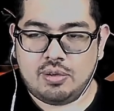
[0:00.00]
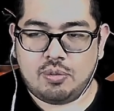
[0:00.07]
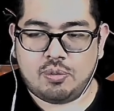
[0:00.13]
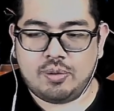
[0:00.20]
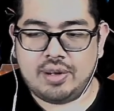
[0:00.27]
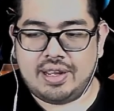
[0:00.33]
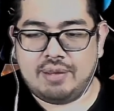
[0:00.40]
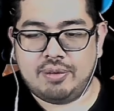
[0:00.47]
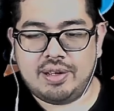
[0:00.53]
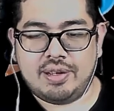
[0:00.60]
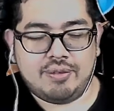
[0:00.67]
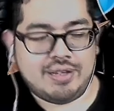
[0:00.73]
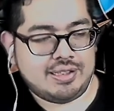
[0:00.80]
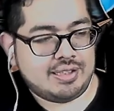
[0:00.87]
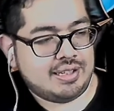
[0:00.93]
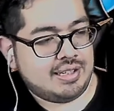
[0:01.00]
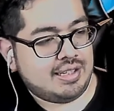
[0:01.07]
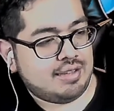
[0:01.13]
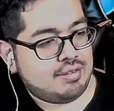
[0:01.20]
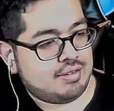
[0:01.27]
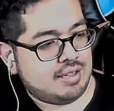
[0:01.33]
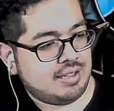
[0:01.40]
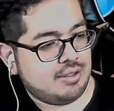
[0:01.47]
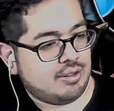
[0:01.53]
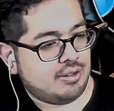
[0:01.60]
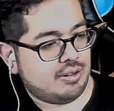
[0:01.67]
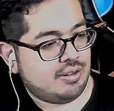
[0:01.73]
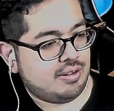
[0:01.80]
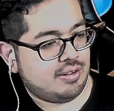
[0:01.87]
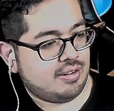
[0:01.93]
Wait, did he send
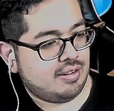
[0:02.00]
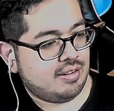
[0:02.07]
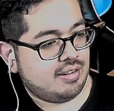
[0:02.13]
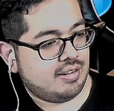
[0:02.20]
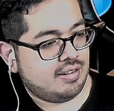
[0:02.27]
her?